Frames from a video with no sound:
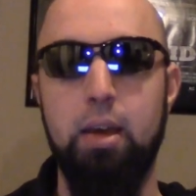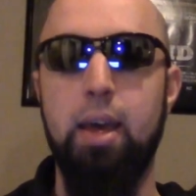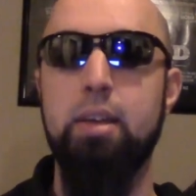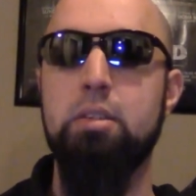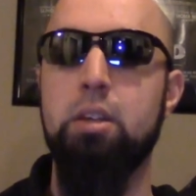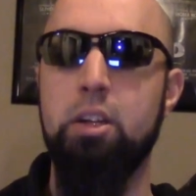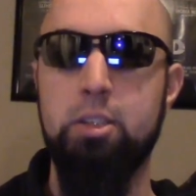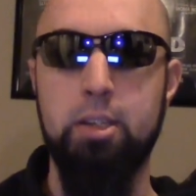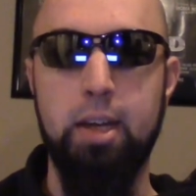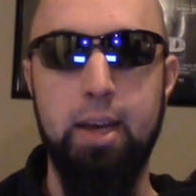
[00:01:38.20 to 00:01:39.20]
As
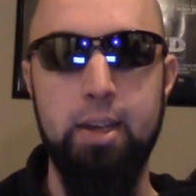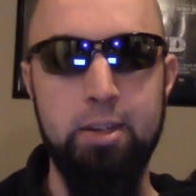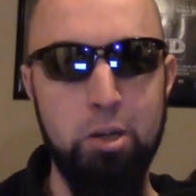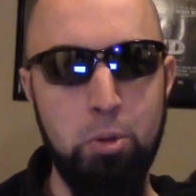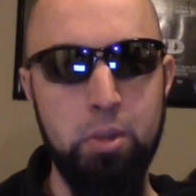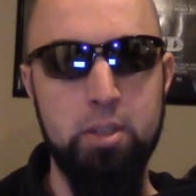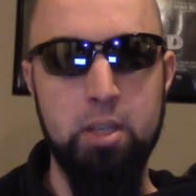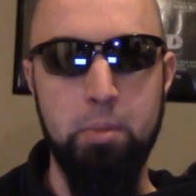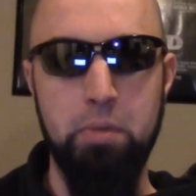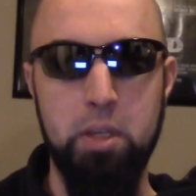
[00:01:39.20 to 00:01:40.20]
such, I know that
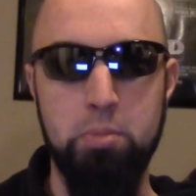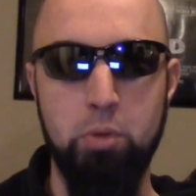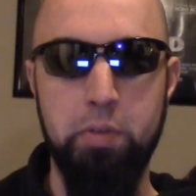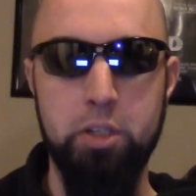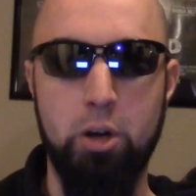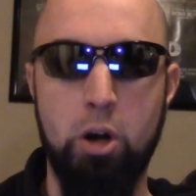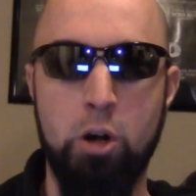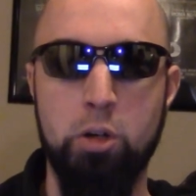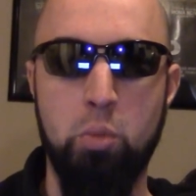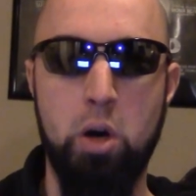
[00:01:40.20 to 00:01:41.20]
some of these movies are
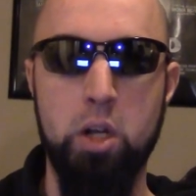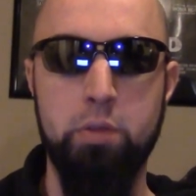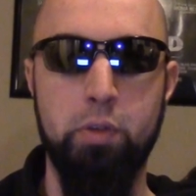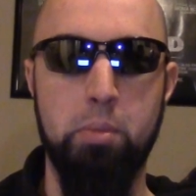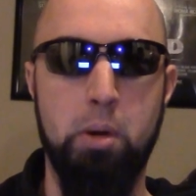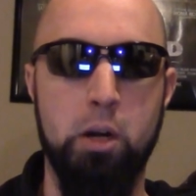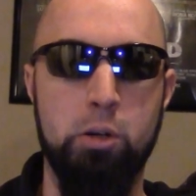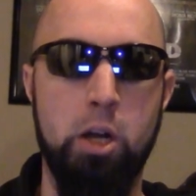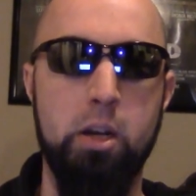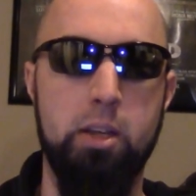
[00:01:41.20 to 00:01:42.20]
hard to watch for the
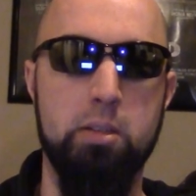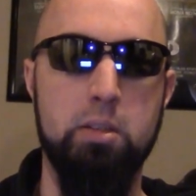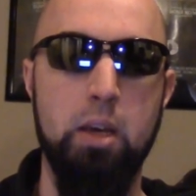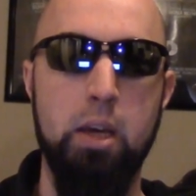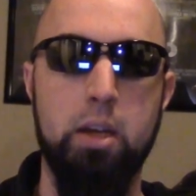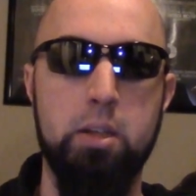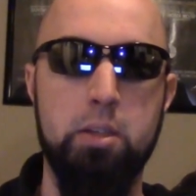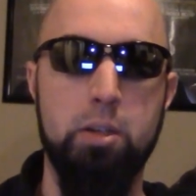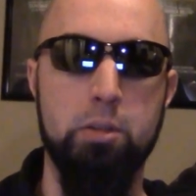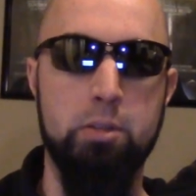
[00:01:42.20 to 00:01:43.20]
modern audience,
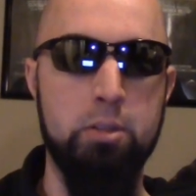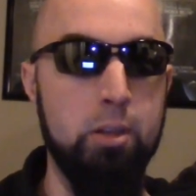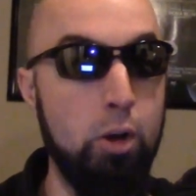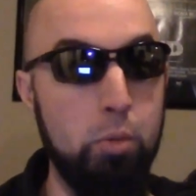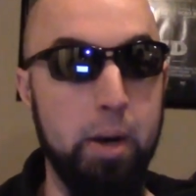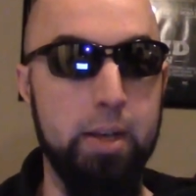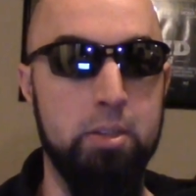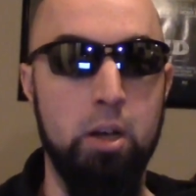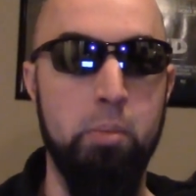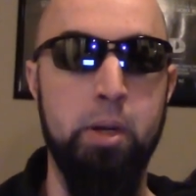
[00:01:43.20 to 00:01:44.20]
considered slow by
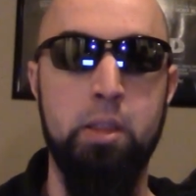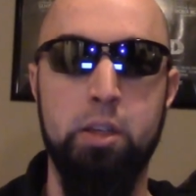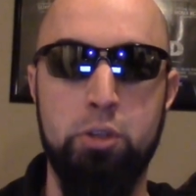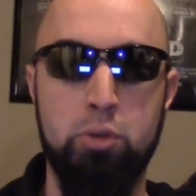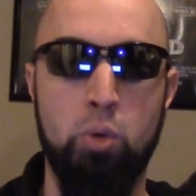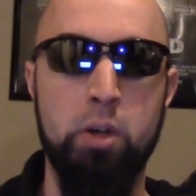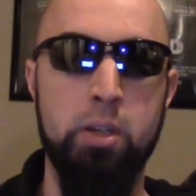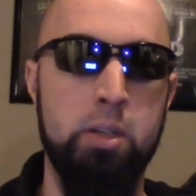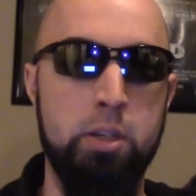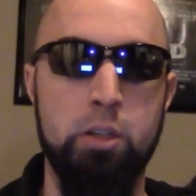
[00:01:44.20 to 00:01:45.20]
some in this short
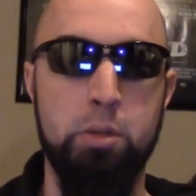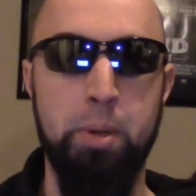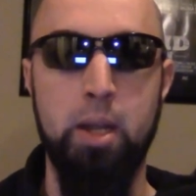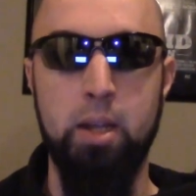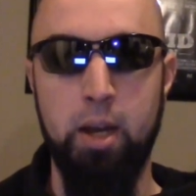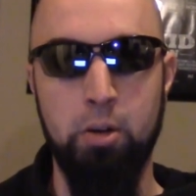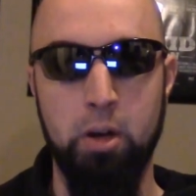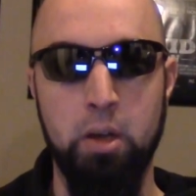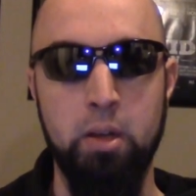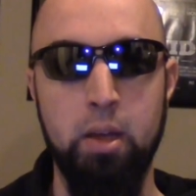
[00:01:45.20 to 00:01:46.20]
attention span
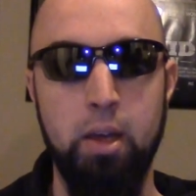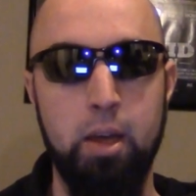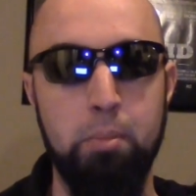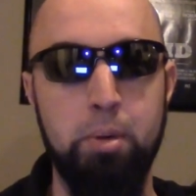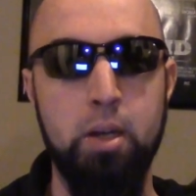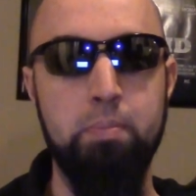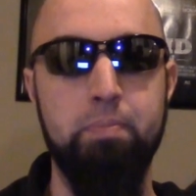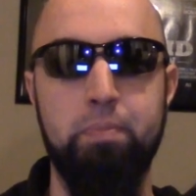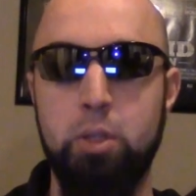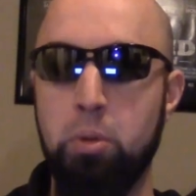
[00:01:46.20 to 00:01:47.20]
era.
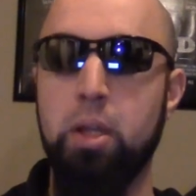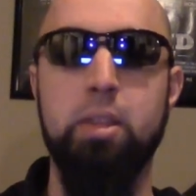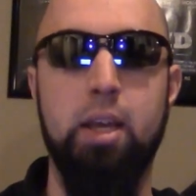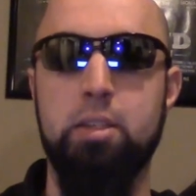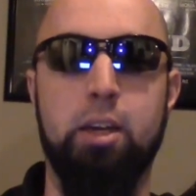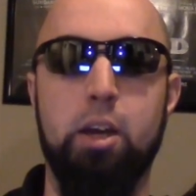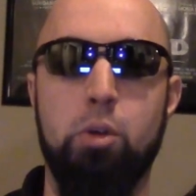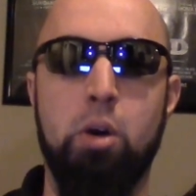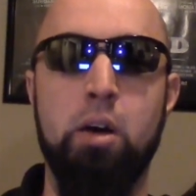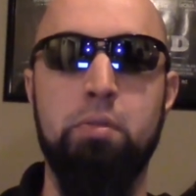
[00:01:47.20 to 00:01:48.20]
But don't let that scare
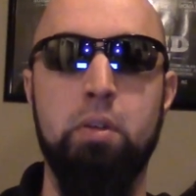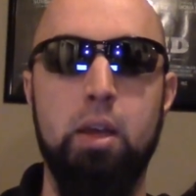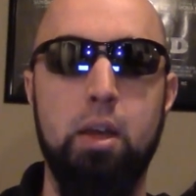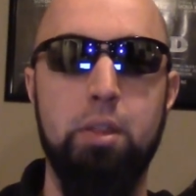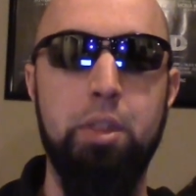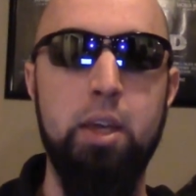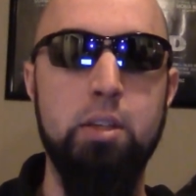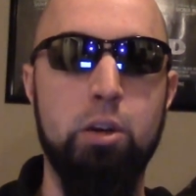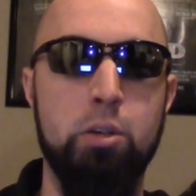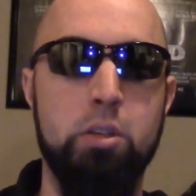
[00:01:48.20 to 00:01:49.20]
you off.
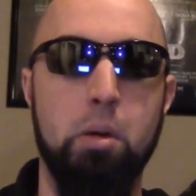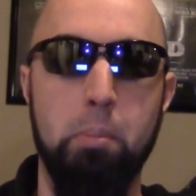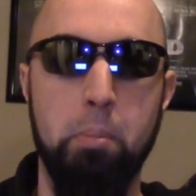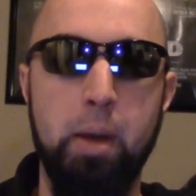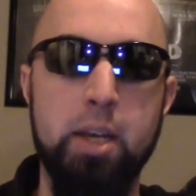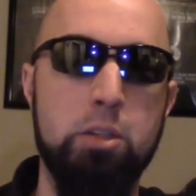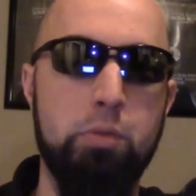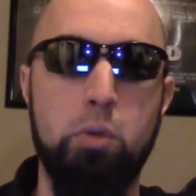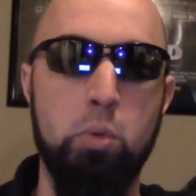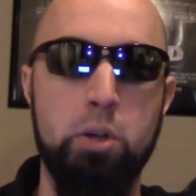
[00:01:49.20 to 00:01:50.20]
These are some
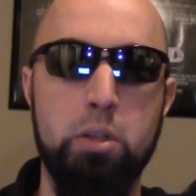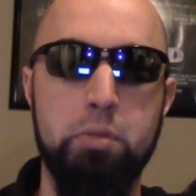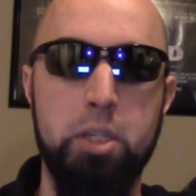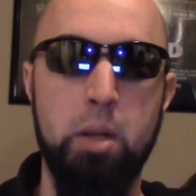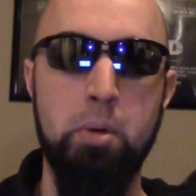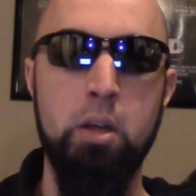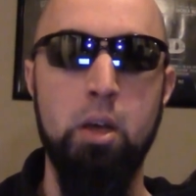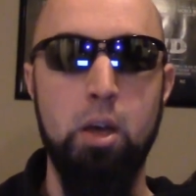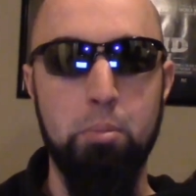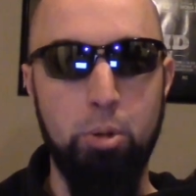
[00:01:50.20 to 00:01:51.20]
masterful works of
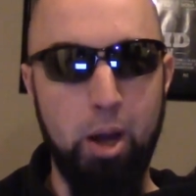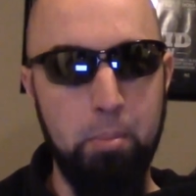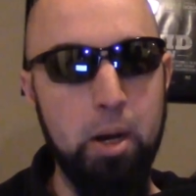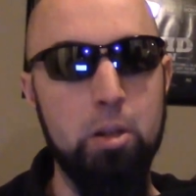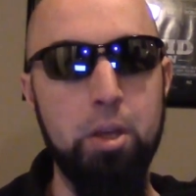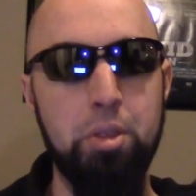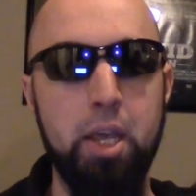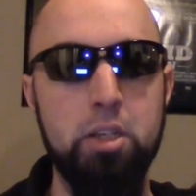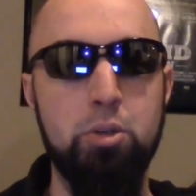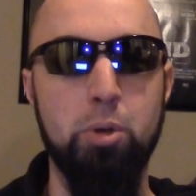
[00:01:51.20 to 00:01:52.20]
cinema, primarily
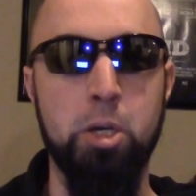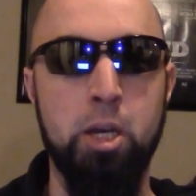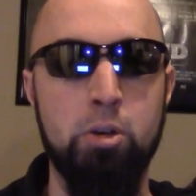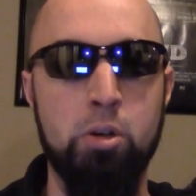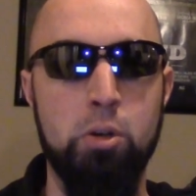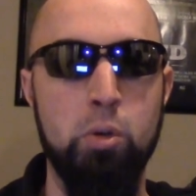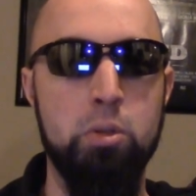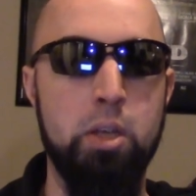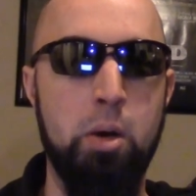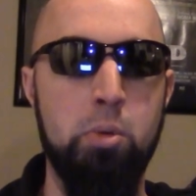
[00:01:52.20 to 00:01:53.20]
thanks to Akira
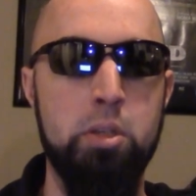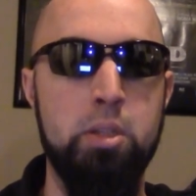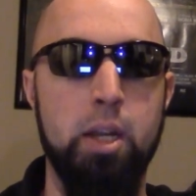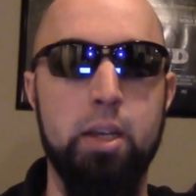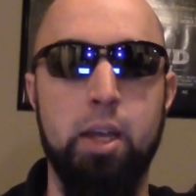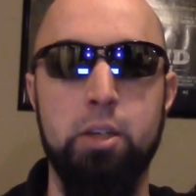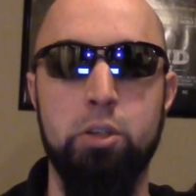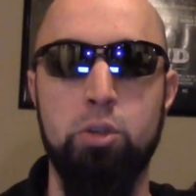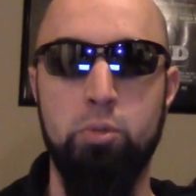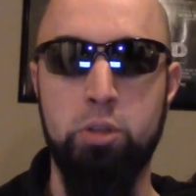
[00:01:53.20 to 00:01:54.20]
Kurosawa's
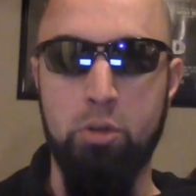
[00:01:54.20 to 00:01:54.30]
dedication to his